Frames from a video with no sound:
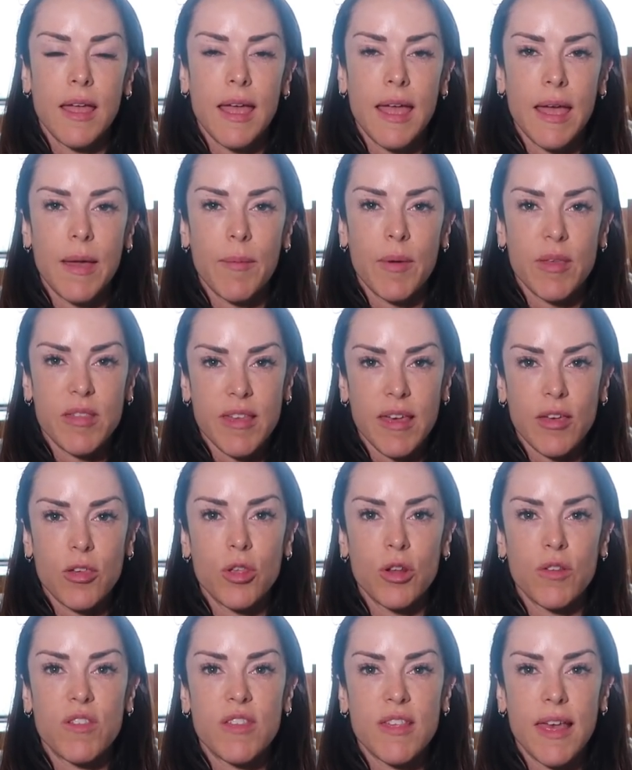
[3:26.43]
a
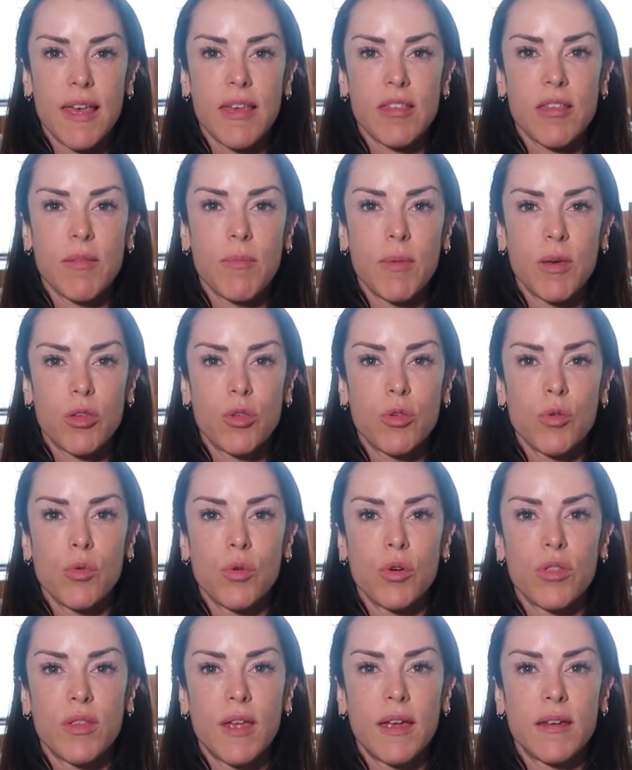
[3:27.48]
section of cells and make
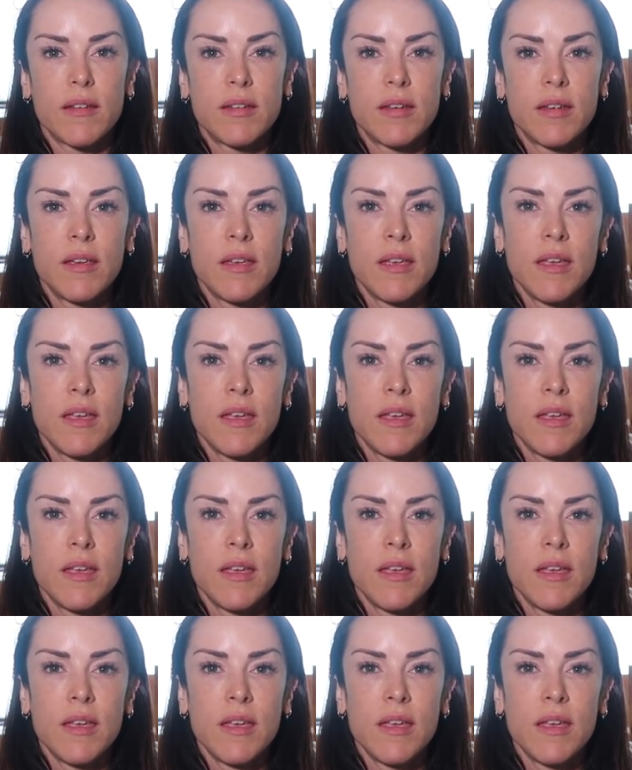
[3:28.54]
sure that